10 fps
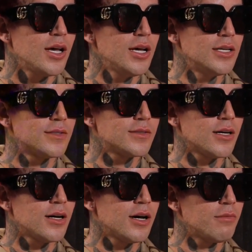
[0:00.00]
it's
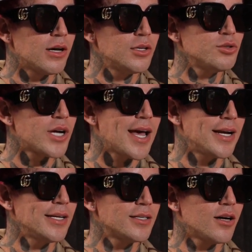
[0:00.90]
a huge
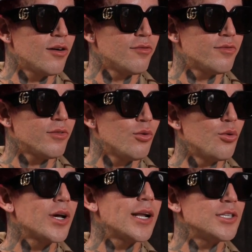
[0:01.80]
headache of
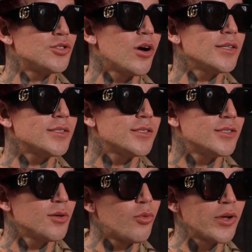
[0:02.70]
who can I
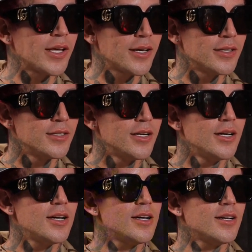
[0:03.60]
trust to bring in,
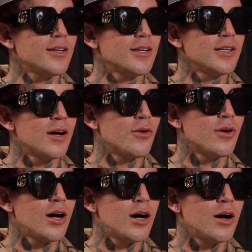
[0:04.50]
you know?